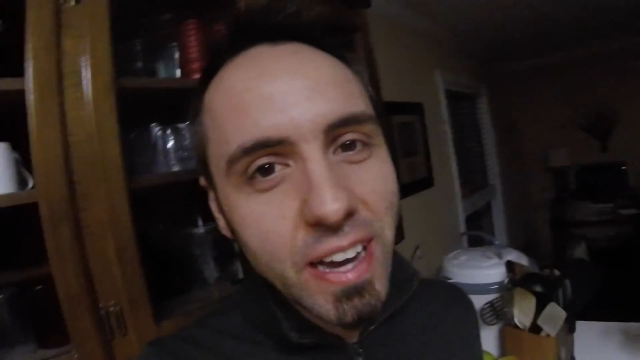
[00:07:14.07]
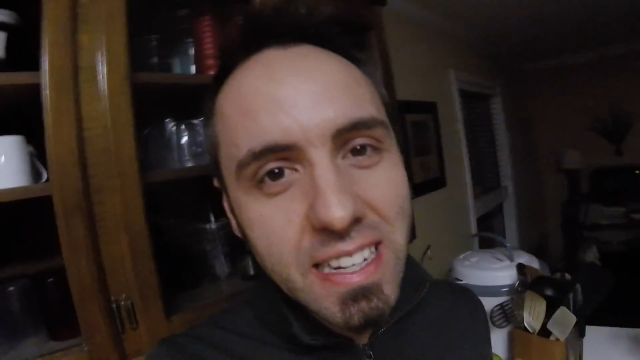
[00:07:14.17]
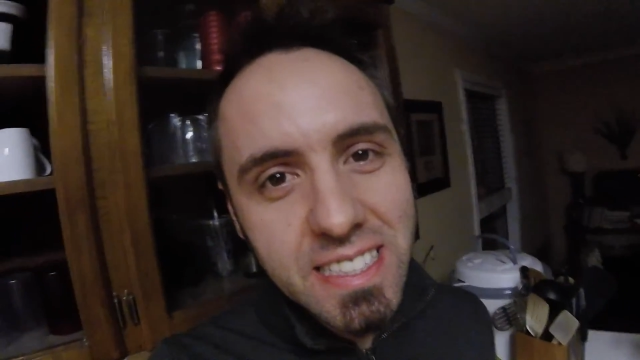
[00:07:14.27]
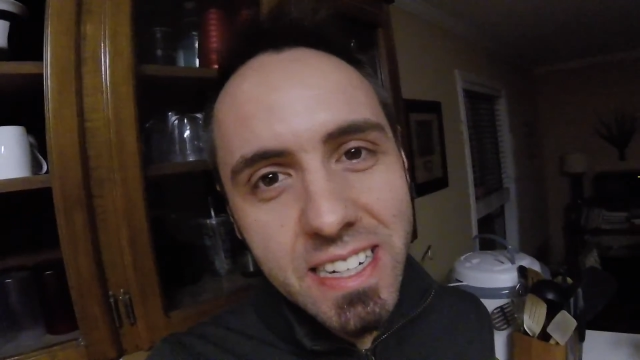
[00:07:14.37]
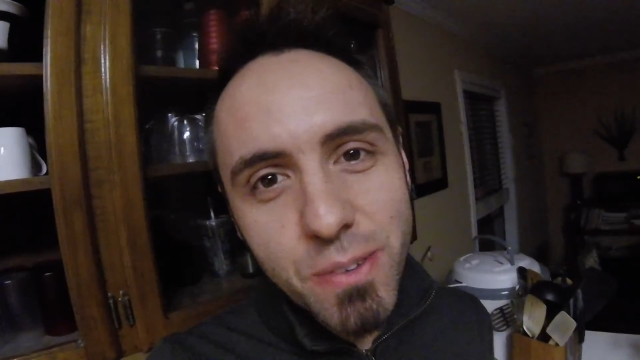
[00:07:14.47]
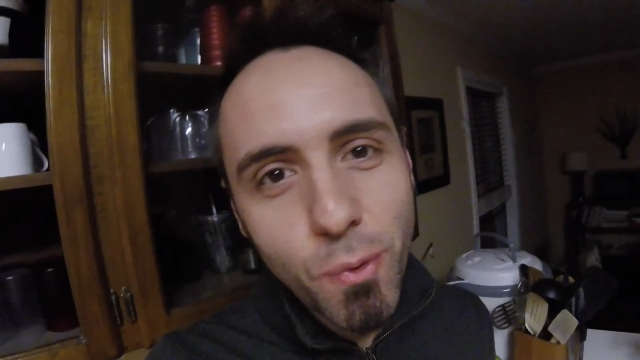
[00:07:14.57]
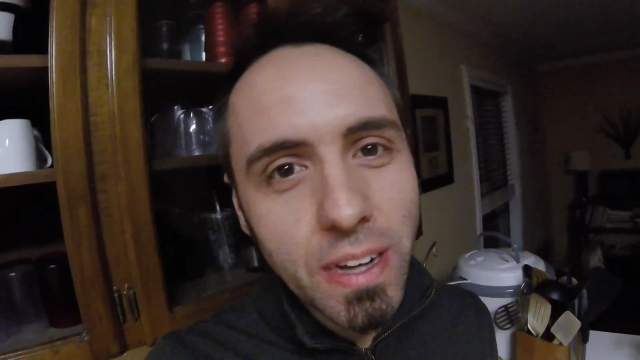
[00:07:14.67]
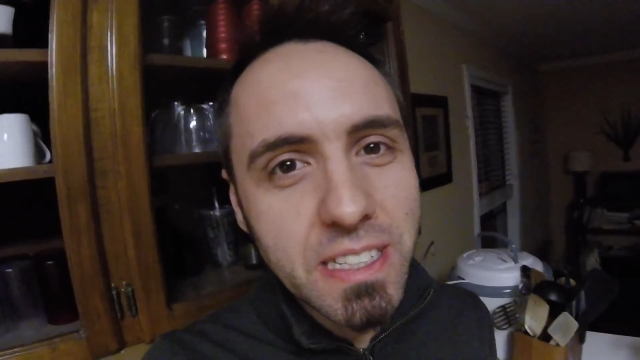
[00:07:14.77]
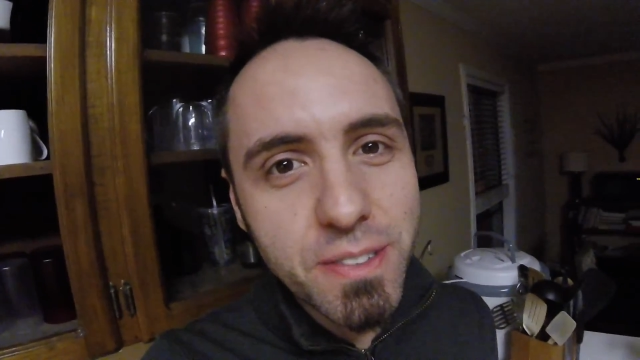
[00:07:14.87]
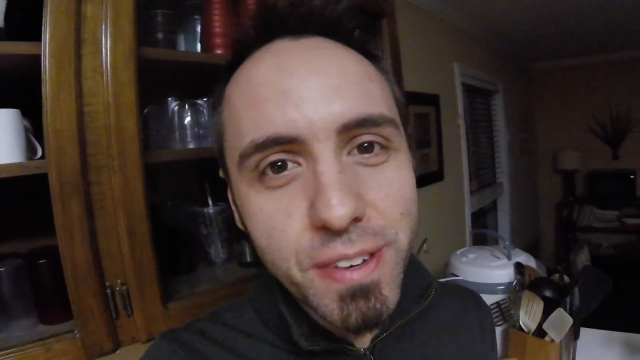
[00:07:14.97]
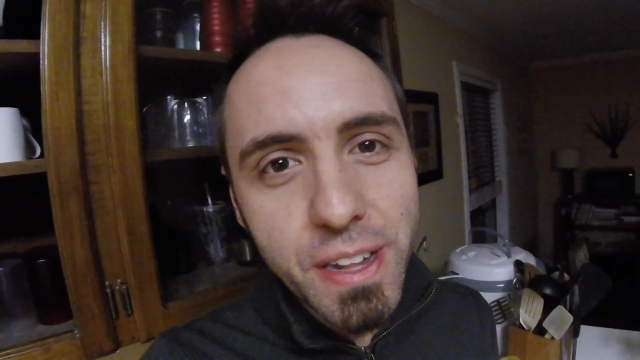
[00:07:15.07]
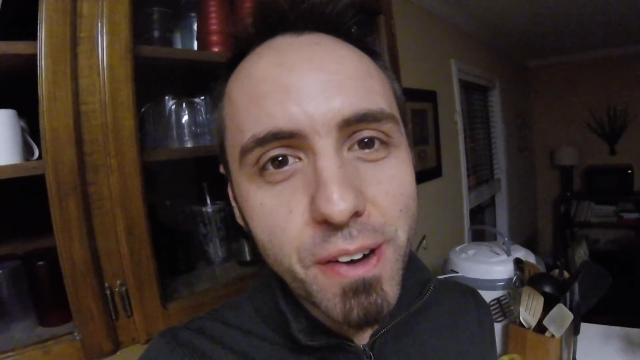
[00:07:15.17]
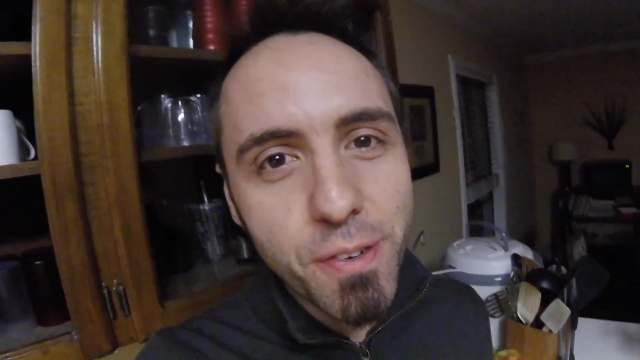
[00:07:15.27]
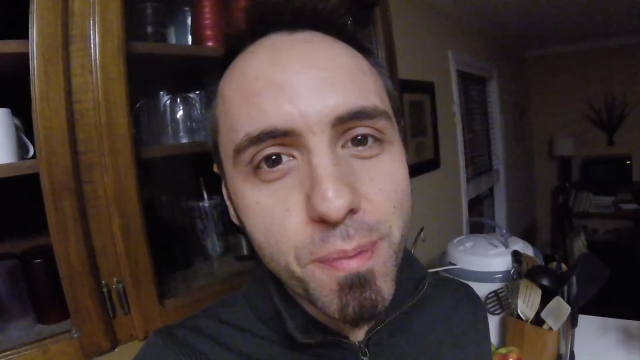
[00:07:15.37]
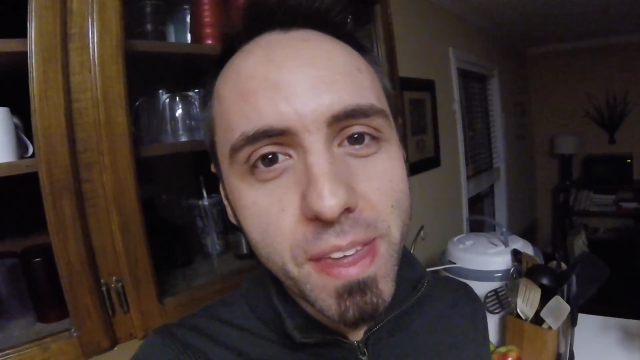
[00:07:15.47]
you guys didn't watch the
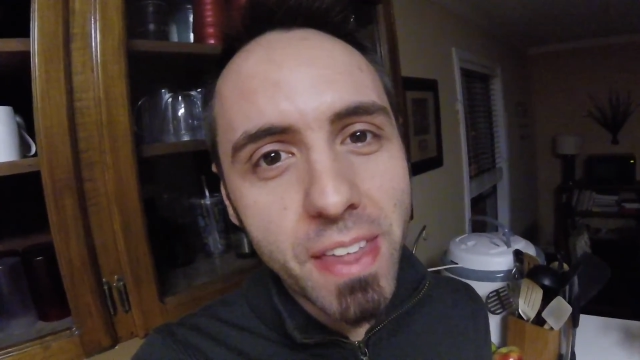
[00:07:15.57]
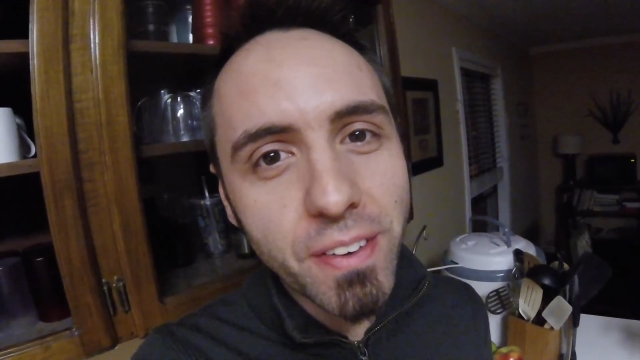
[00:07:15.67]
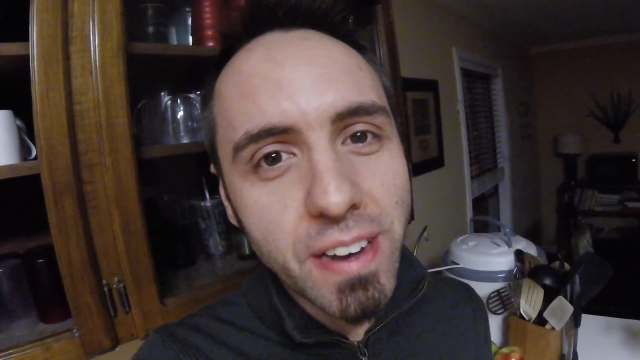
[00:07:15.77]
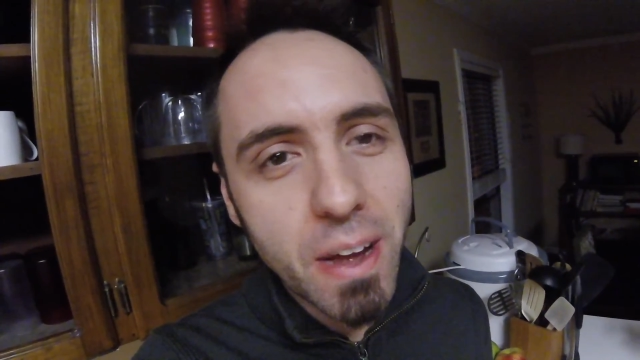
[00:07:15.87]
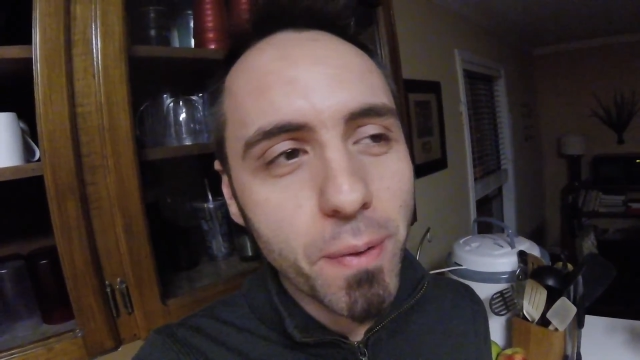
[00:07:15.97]
video from the other day,